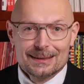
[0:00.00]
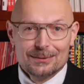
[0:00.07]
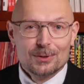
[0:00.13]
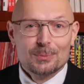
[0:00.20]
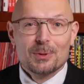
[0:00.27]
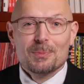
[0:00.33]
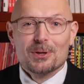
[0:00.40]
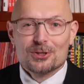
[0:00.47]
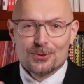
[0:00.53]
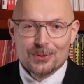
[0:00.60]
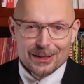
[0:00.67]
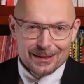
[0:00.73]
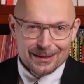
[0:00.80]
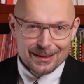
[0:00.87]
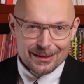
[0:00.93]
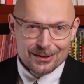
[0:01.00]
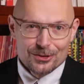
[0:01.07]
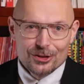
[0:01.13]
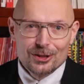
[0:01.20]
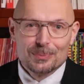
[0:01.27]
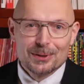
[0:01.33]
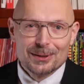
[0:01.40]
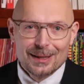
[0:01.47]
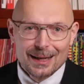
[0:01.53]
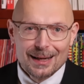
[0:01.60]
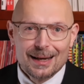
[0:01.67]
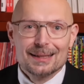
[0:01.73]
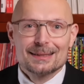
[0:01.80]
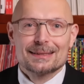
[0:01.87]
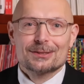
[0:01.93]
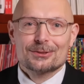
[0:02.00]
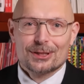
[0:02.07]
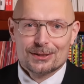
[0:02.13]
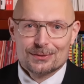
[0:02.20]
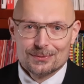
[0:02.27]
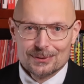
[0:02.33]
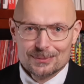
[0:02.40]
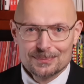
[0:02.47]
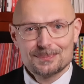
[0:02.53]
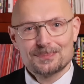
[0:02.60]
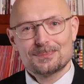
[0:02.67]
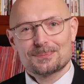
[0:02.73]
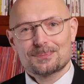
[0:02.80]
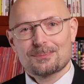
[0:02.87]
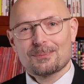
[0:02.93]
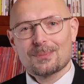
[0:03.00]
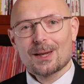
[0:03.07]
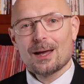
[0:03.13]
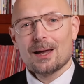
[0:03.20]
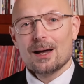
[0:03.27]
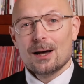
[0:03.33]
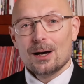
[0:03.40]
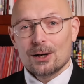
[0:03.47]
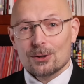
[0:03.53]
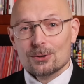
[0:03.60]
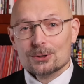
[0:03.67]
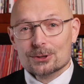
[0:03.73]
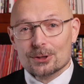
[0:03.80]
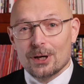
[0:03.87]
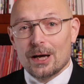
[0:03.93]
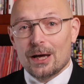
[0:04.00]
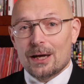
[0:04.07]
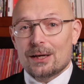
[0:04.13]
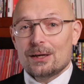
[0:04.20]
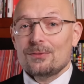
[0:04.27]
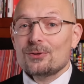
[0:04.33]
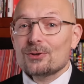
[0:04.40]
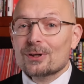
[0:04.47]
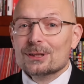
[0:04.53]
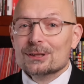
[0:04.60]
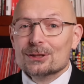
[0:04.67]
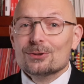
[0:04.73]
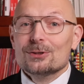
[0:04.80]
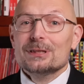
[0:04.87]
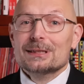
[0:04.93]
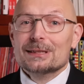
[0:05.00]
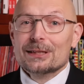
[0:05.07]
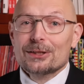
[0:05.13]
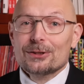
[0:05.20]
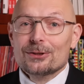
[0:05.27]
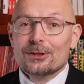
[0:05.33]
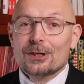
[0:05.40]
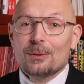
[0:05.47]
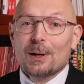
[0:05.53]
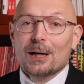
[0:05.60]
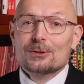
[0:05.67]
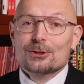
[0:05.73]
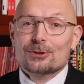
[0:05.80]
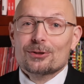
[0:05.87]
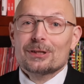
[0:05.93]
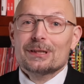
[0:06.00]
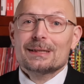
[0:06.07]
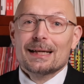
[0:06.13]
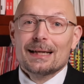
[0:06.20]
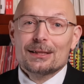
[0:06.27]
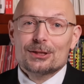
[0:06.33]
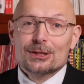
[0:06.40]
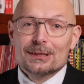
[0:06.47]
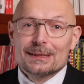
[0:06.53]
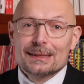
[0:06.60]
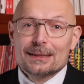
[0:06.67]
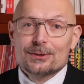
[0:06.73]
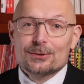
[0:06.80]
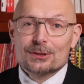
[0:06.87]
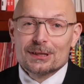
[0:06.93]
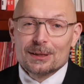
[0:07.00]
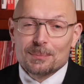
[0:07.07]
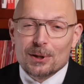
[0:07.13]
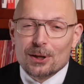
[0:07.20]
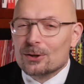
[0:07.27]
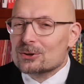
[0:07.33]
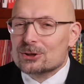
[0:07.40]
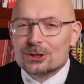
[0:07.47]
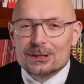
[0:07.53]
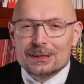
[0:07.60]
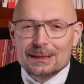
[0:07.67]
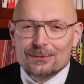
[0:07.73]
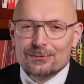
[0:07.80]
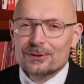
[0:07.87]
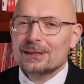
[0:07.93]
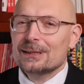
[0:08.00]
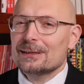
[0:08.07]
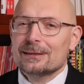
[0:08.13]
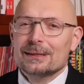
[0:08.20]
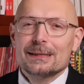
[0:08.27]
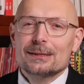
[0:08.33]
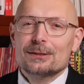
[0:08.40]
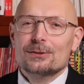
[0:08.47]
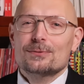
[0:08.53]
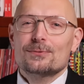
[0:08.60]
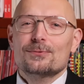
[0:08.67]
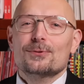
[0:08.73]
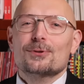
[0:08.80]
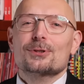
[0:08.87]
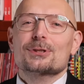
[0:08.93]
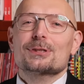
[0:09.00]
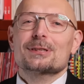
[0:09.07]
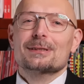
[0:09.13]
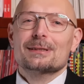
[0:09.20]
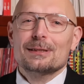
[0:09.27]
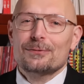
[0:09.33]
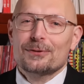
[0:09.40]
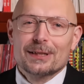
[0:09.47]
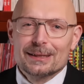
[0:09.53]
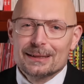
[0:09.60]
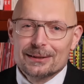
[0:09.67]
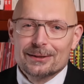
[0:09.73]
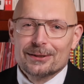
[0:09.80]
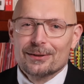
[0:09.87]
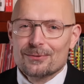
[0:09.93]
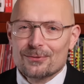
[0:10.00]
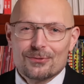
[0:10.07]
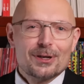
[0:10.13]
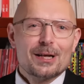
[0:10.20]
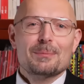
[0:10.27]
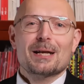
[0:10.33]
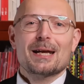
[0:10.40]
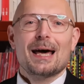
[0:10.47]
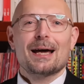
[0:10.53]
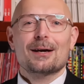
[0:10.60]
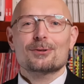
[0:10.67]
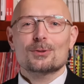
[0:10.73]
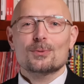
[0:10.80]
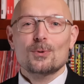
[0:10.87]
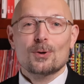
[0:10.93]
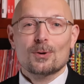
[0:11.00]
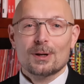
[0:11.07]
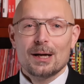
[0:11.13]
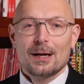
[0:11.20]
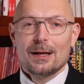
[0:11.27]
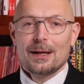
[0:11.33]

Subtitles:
It will be much quicker and cheaper and less stressful. Also, if you are so insecure about your own intelligence that you subconsciously feel the need for a certificate you can frame and hang on the wall,